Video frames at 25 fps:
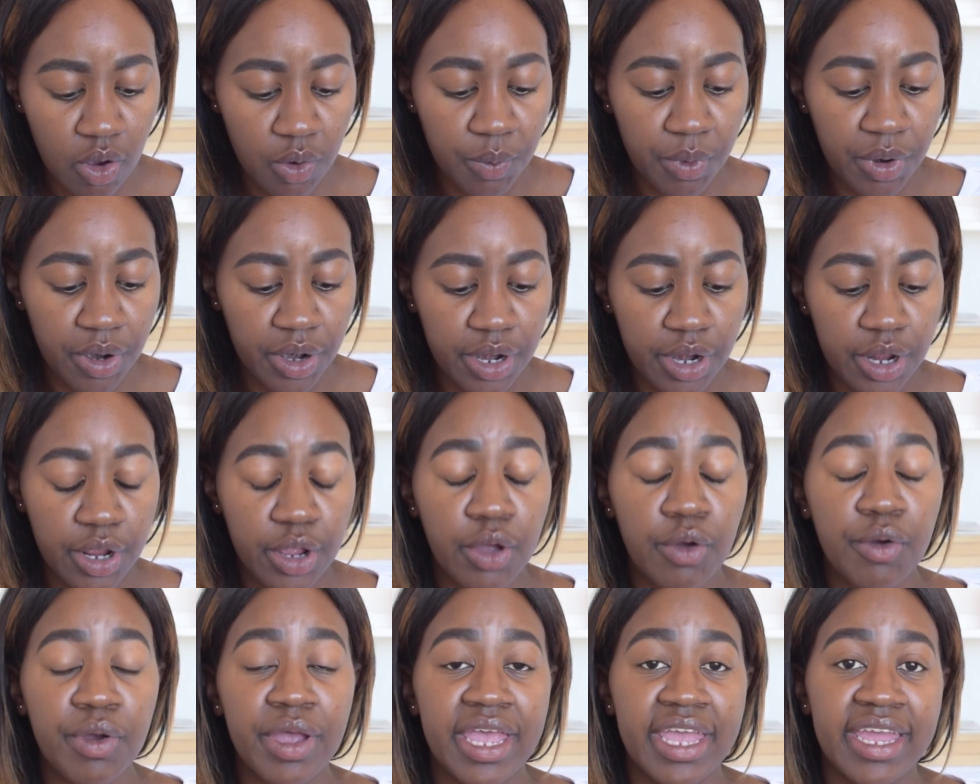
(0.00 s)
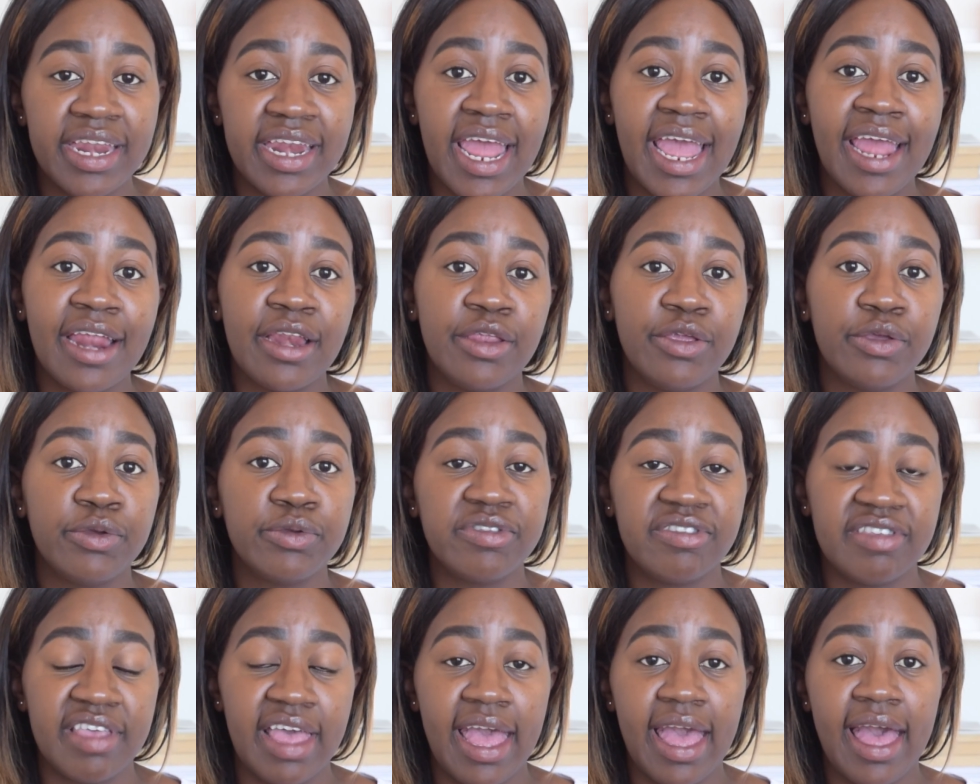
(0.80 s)
we're going to go ahead and
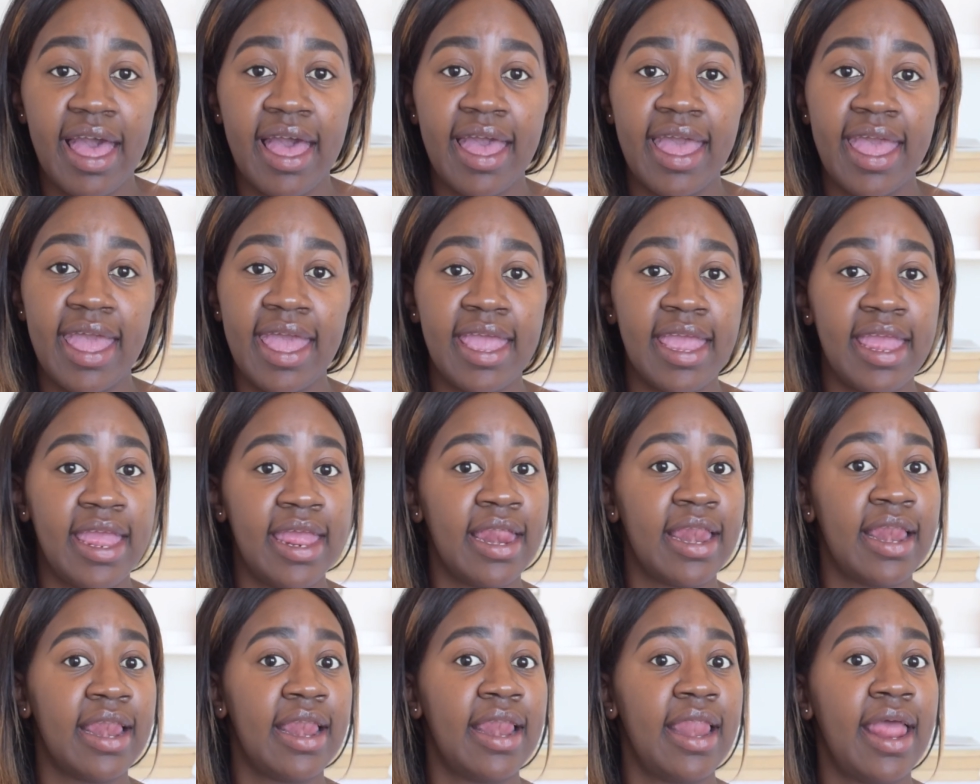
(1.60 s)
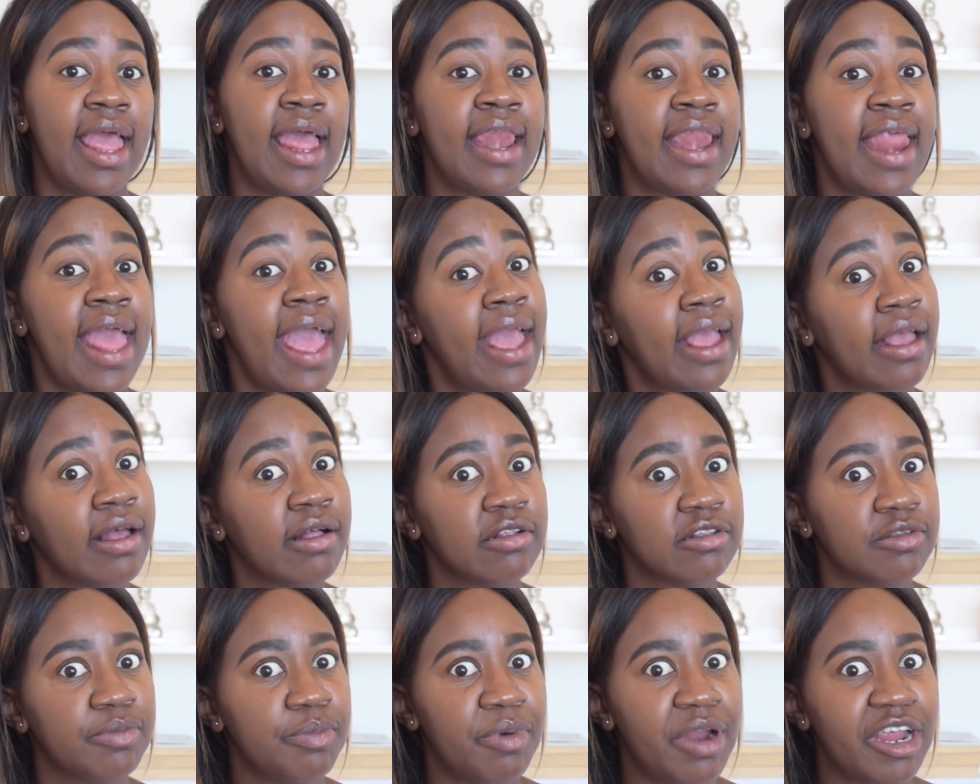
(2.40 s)
use an
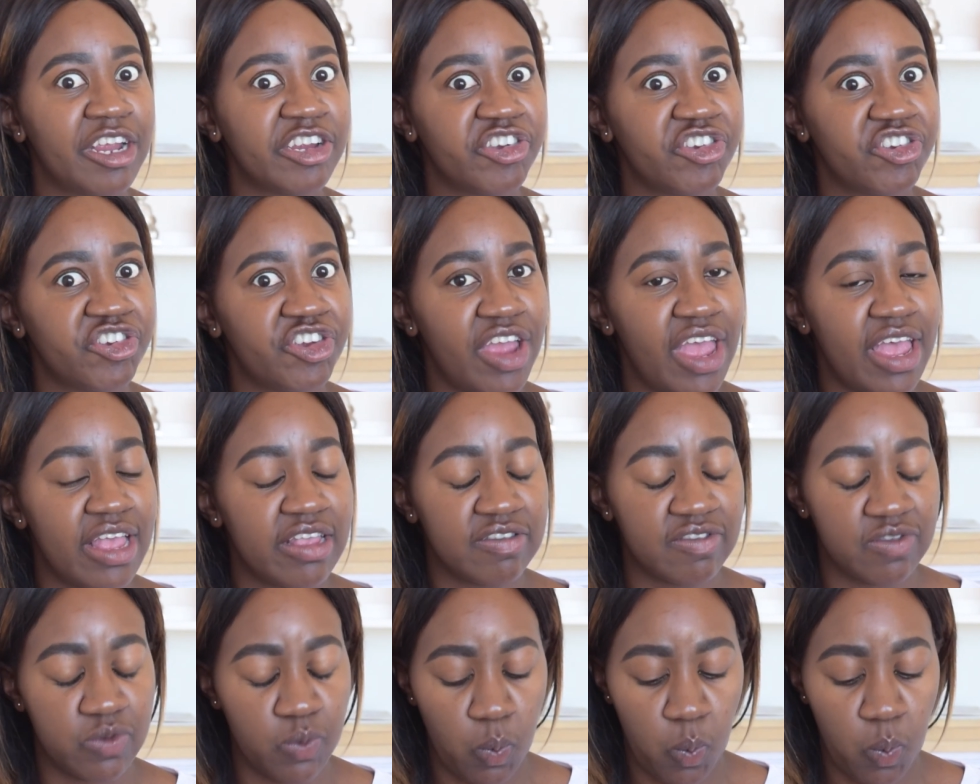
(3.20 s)
angled brush as